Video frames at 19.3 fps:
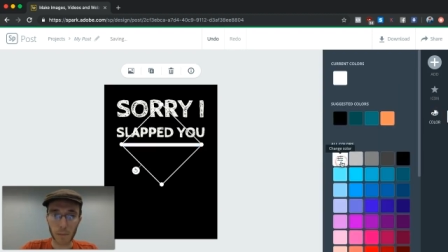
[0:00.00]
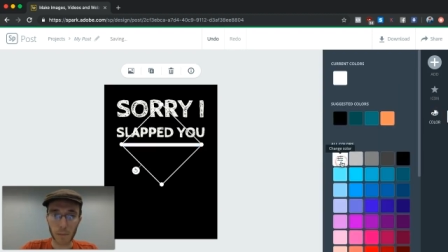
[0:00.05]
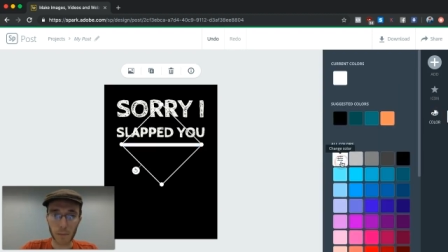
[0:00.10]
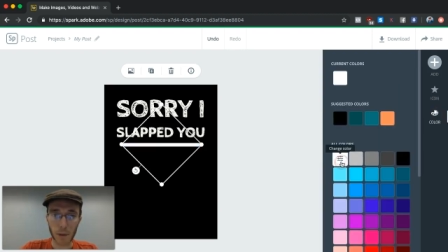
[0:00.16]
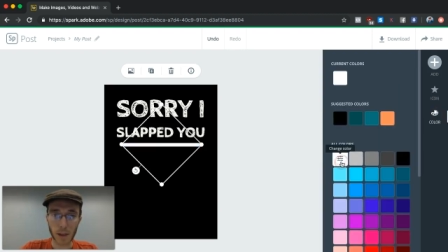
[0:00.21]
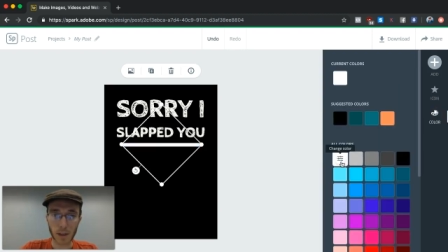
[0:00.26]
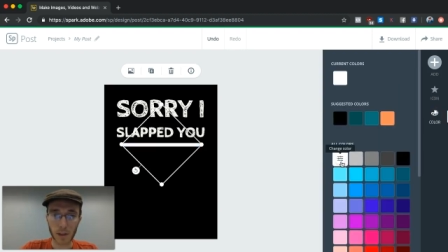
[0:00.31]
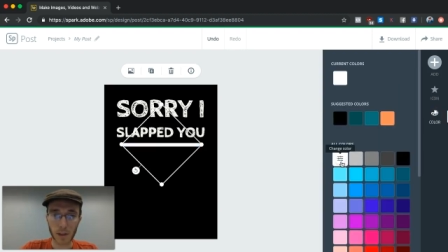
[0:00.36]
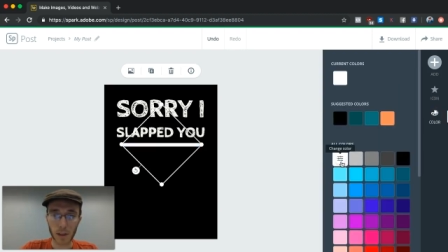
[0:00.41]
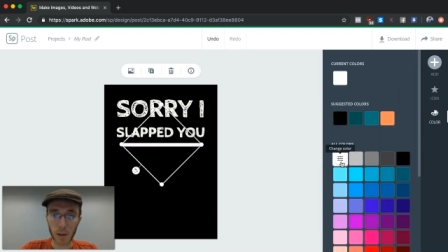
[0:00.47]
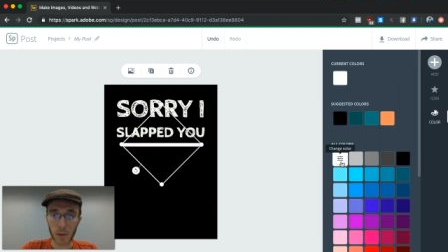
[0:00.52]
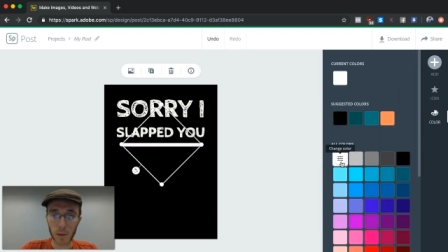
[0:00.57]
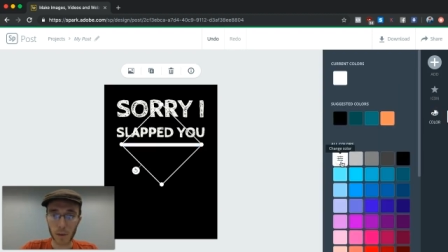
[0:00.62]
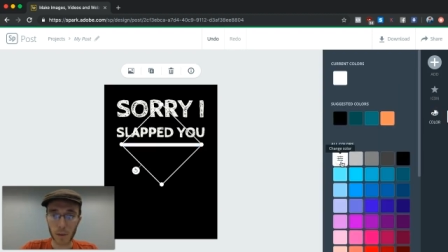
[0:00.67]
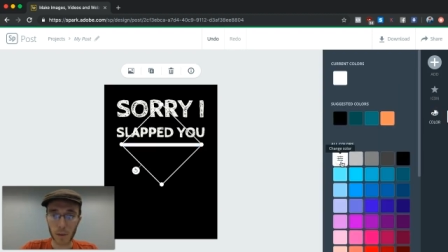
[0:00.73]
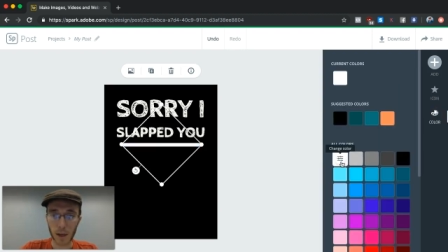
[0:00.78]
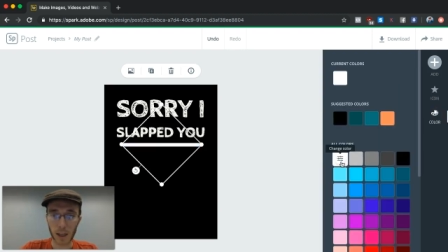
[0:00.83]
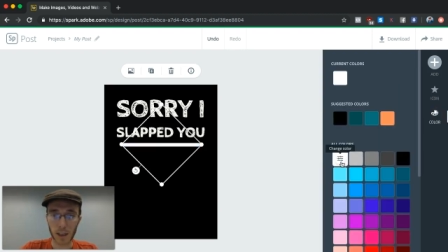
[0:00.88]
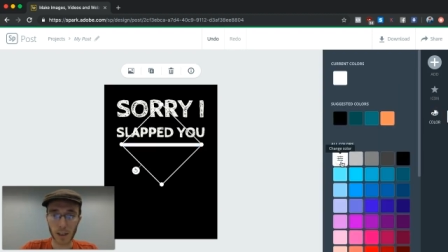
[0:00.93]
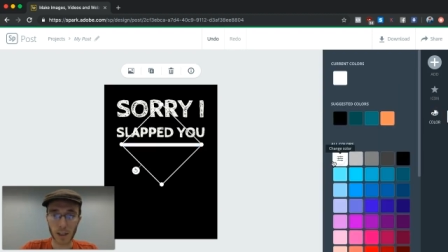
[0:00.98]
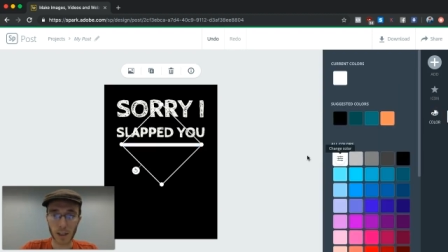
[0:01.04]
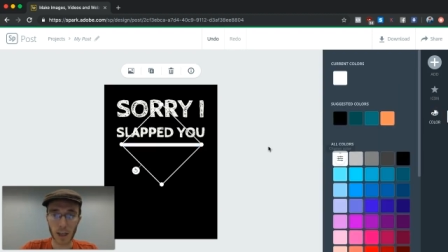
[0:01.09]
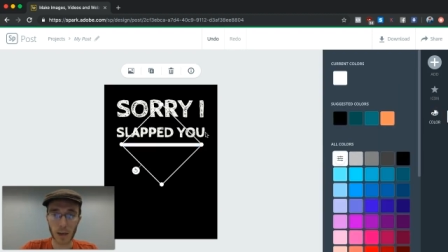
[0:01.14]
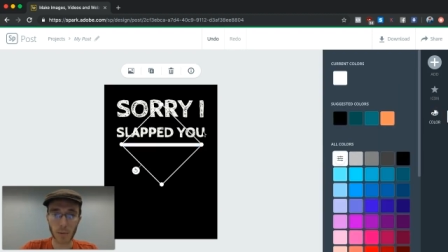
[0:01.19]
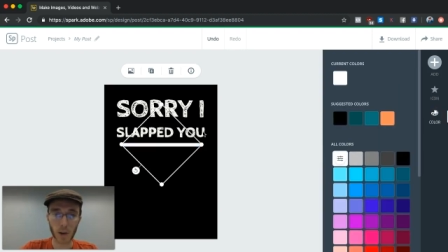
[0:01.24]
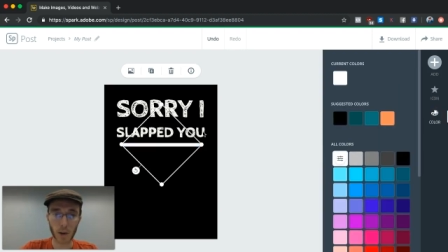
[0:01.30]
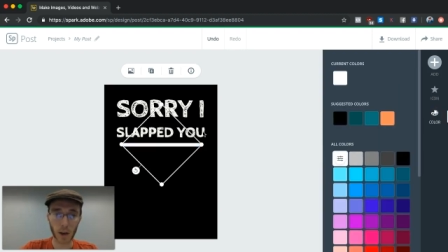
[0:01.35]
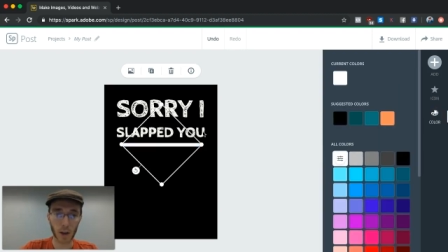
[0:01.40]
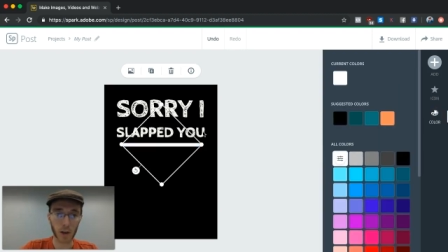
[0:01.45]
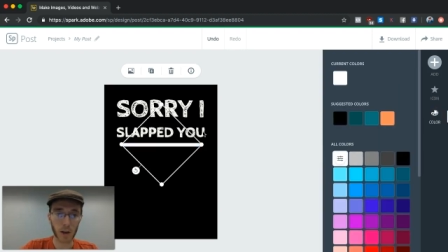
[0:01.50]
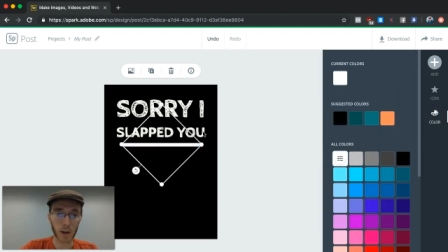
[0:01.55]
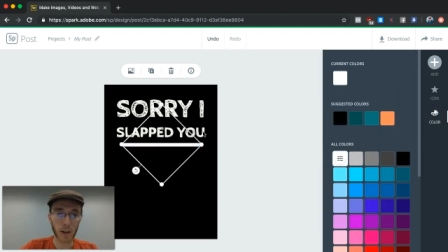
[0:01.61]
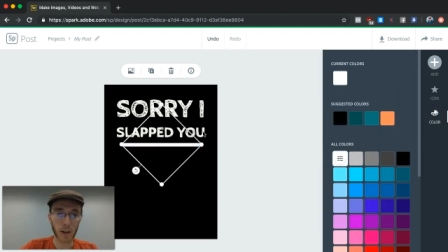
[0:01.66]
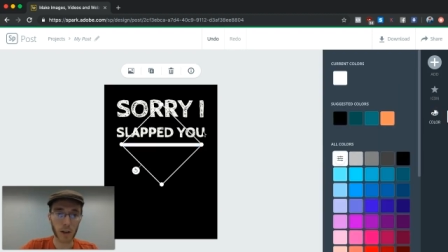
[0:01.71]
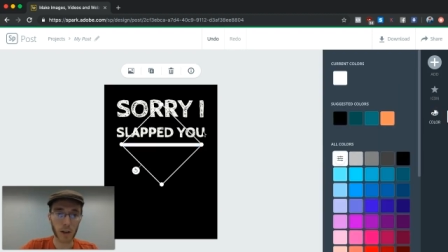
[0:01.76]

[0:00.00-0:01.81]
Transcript: Basically, I'm going to make it the same color as